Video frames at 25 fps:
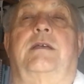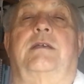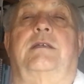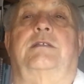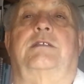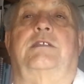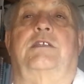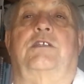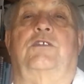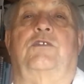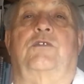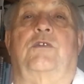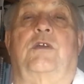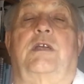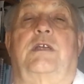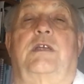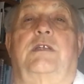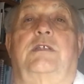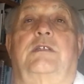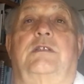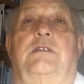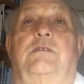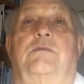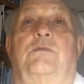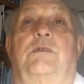
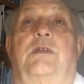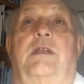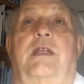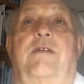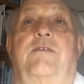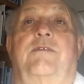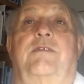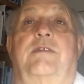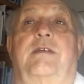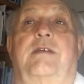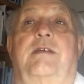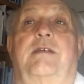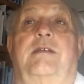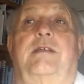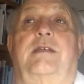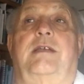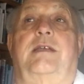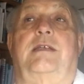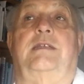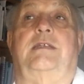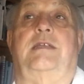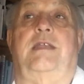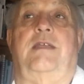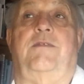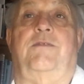situation will have
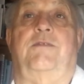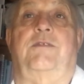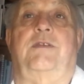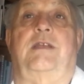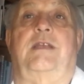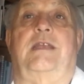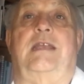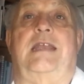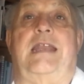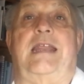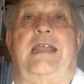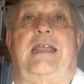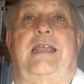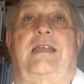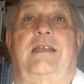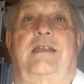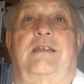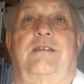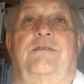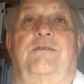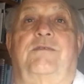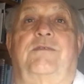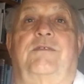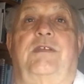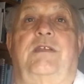a definite
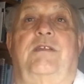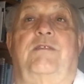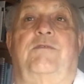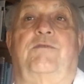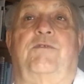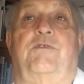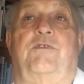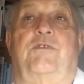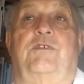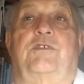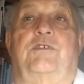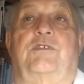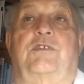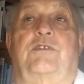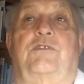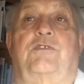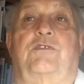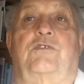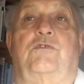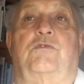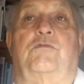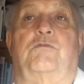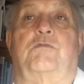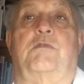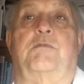negative influence on
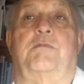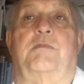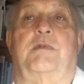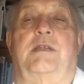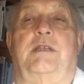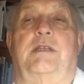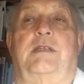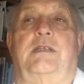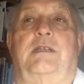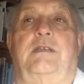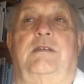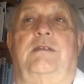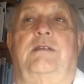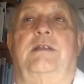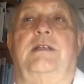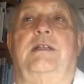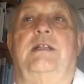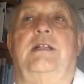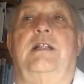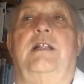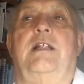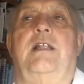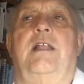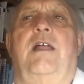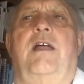student mobility.
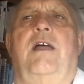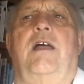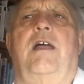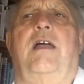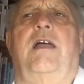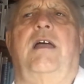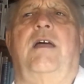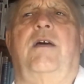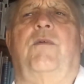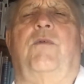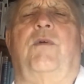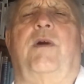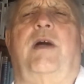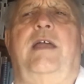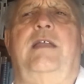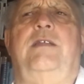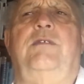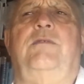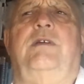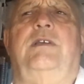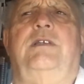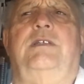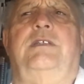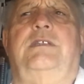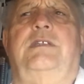Why
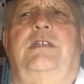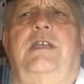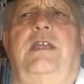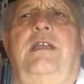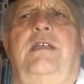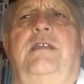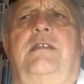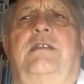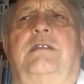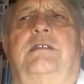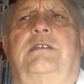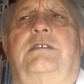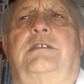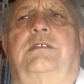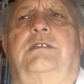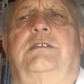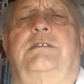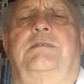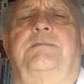do I say this?